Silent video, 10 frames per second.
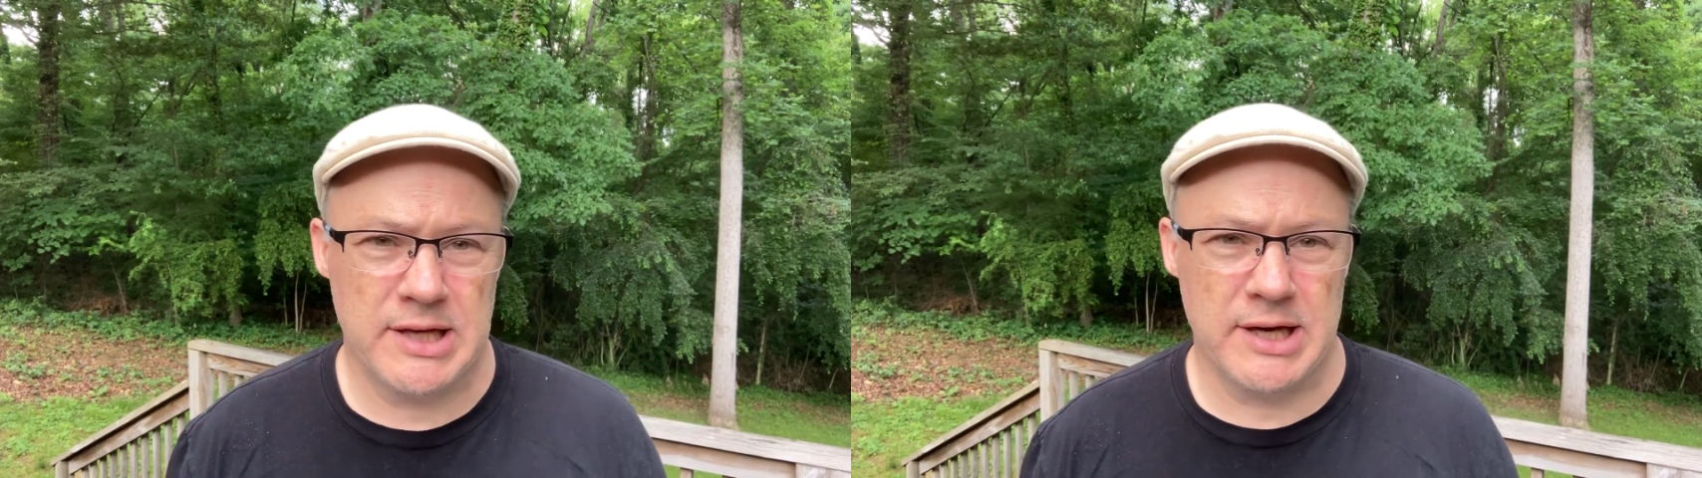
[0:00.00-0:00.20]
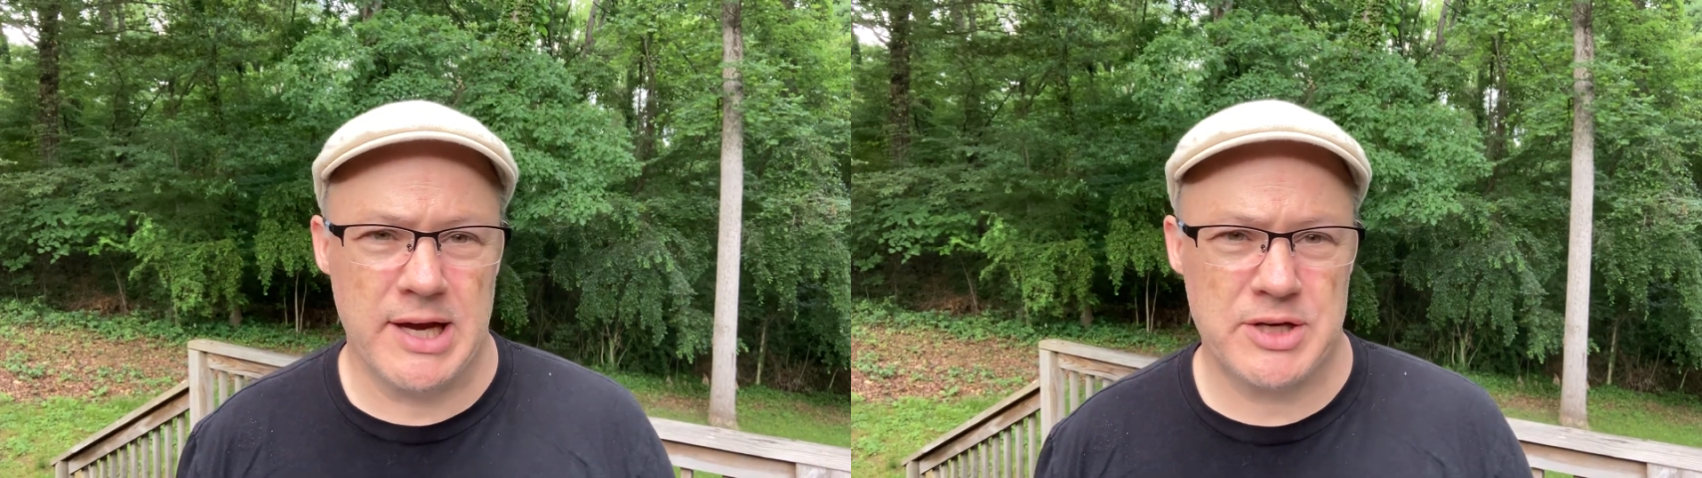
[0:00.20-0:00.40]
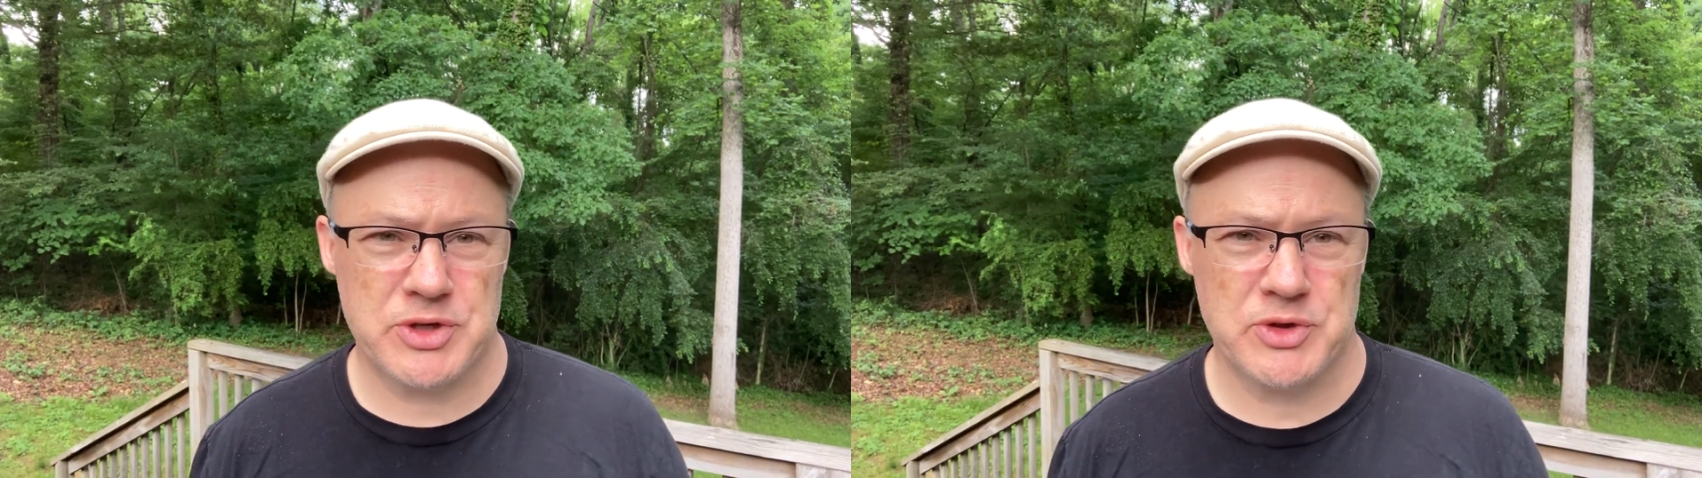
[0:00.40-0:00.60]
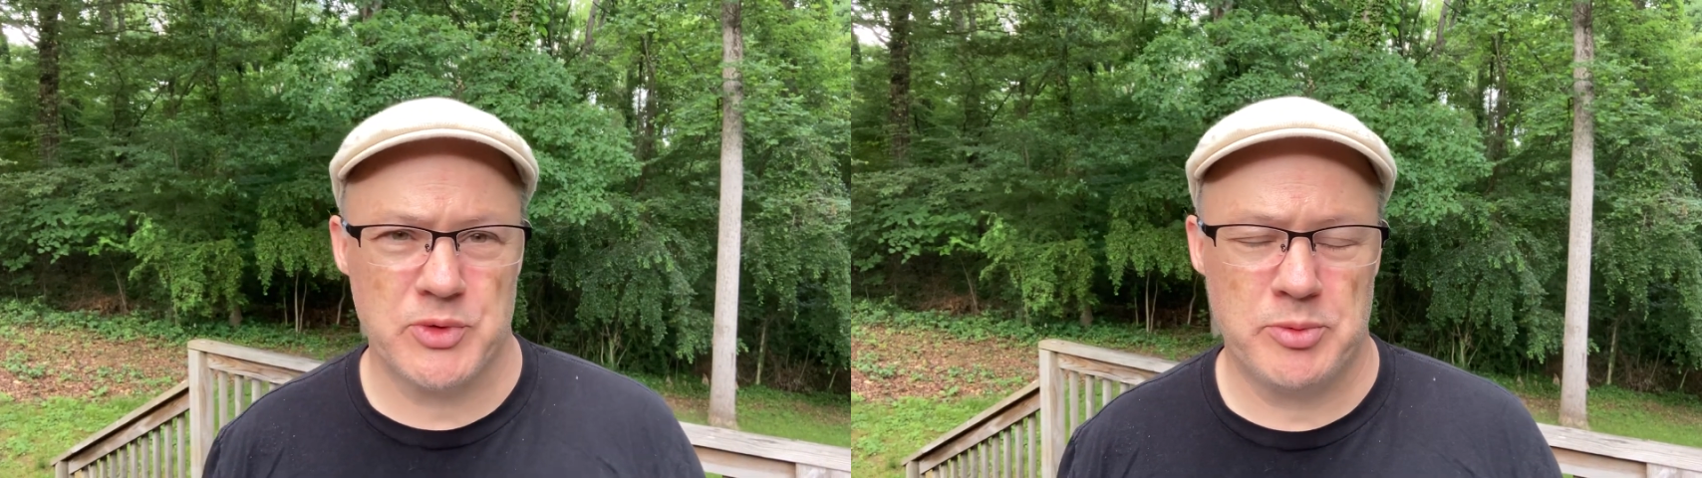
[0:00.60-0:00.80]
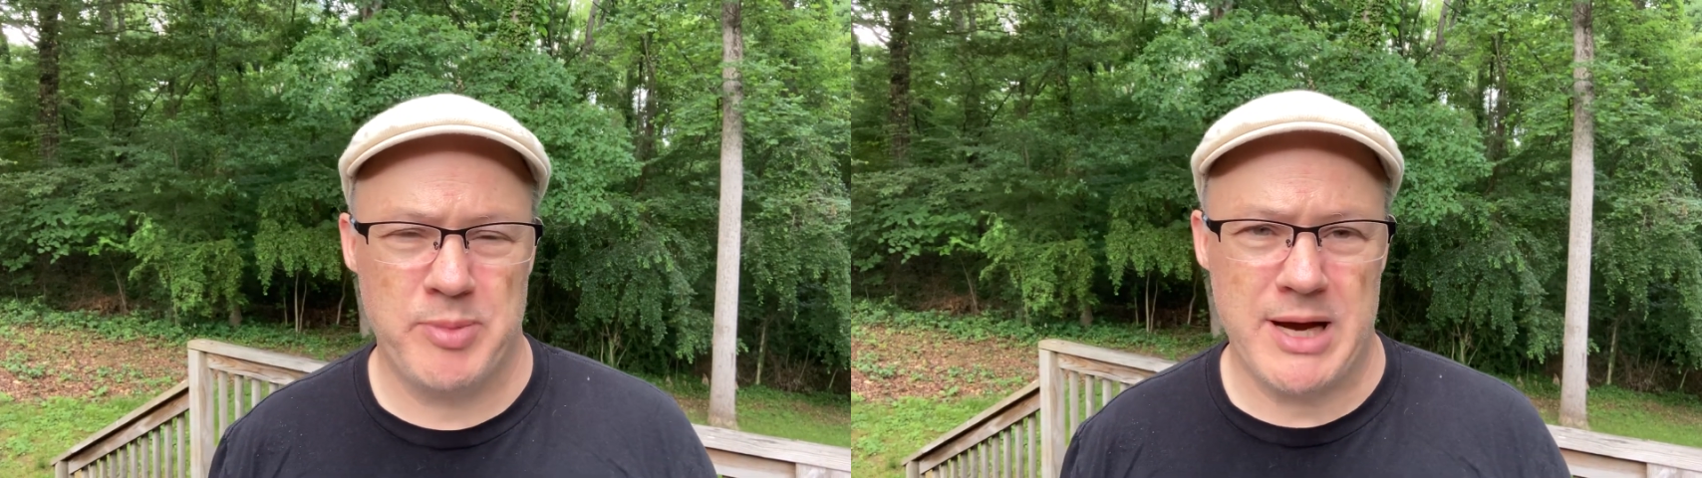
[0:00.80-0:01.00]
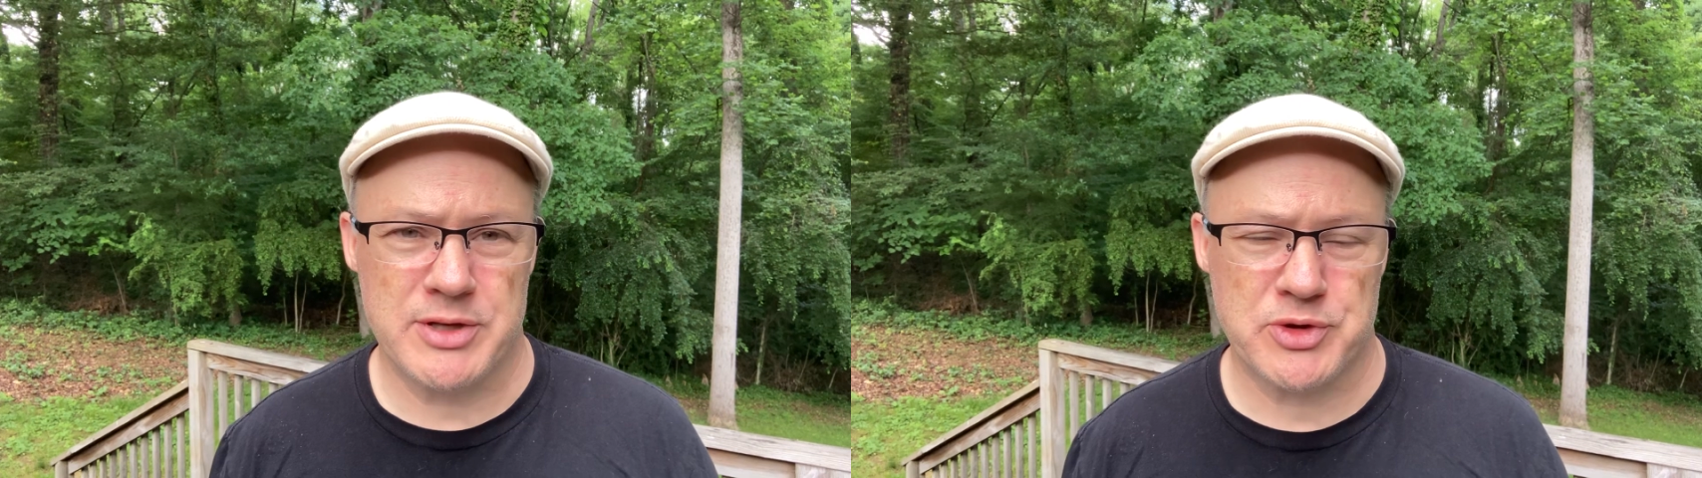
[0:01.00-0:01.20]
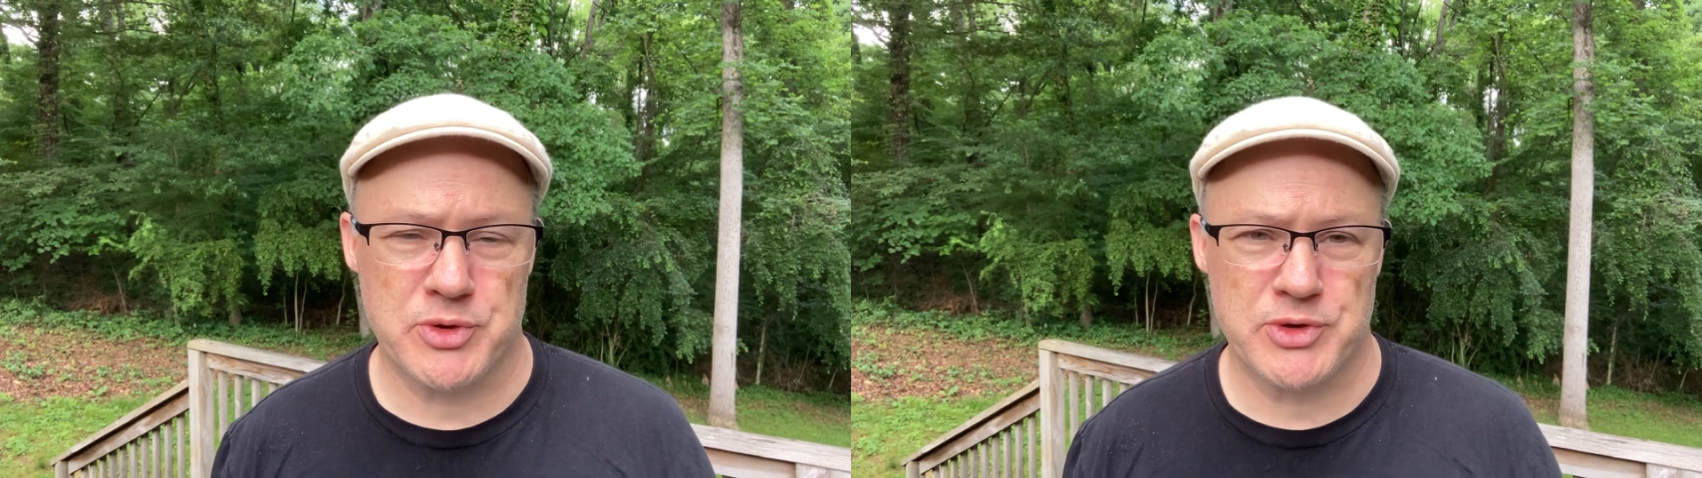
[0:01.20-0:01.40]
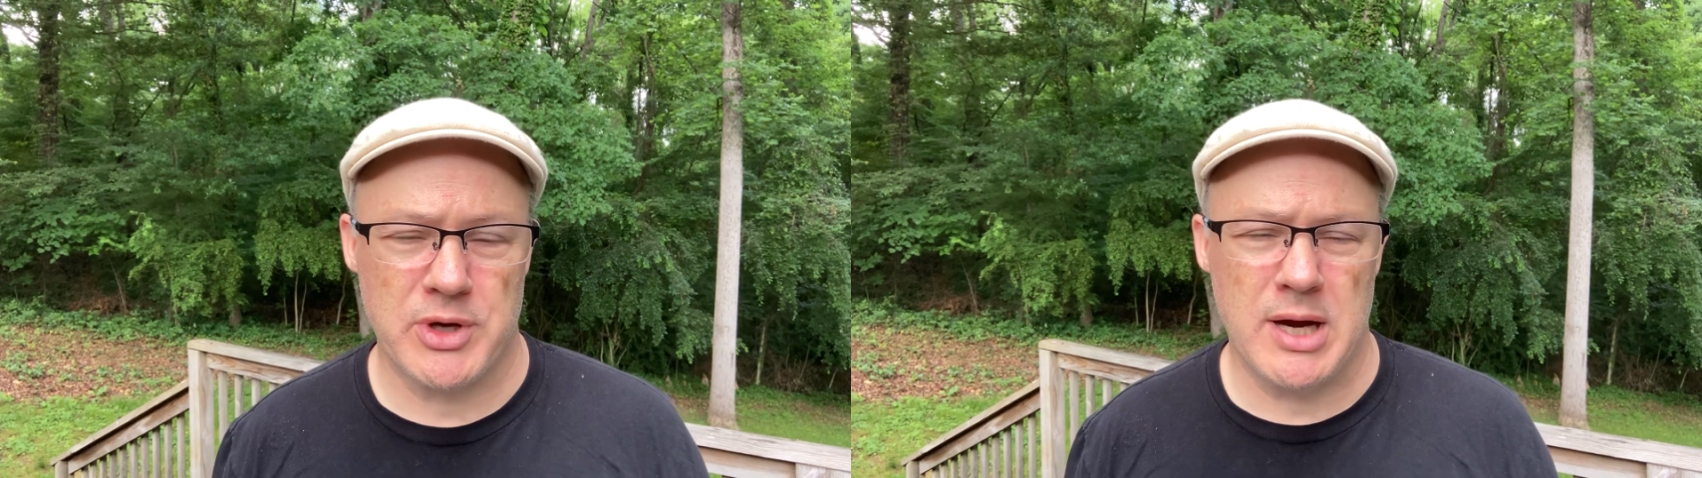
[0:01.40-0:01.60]
Connections with Pastor
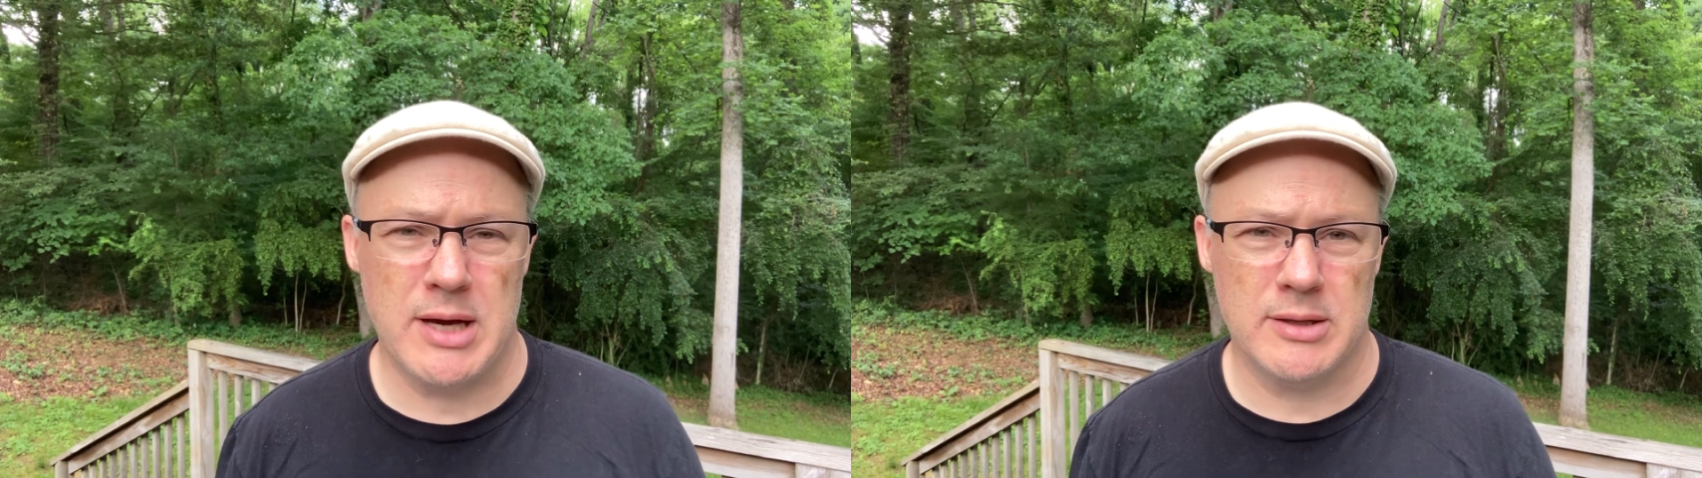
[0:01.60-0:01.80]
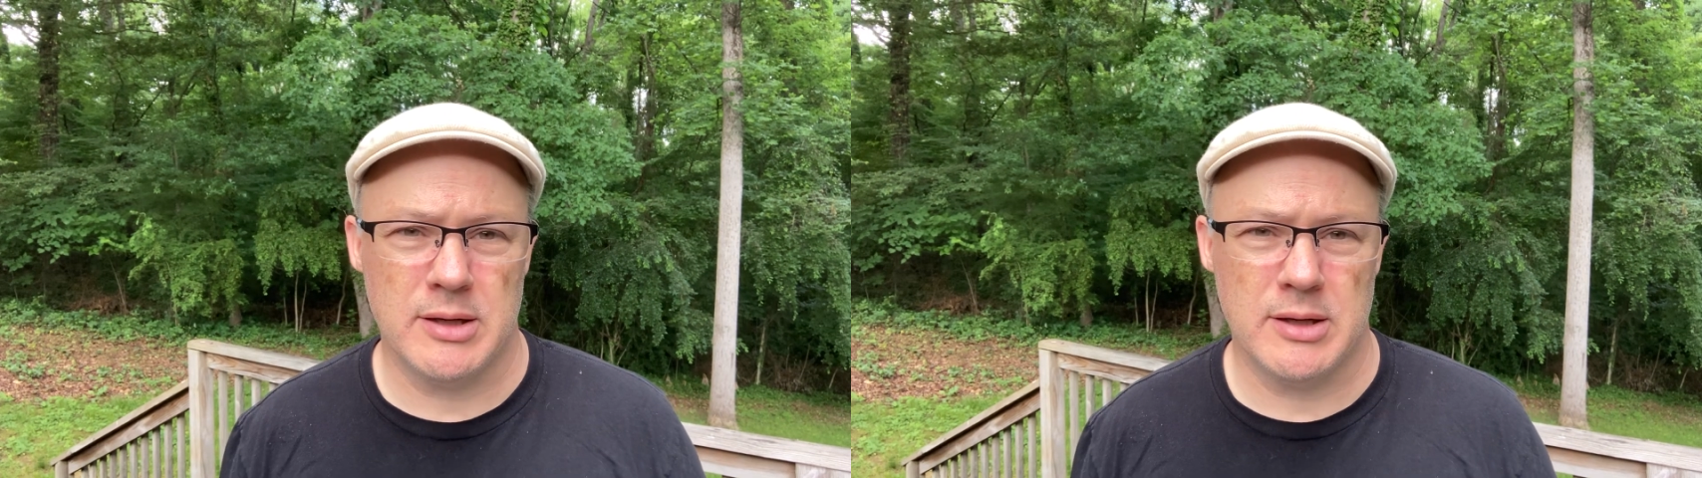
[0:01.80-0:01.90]
Scott.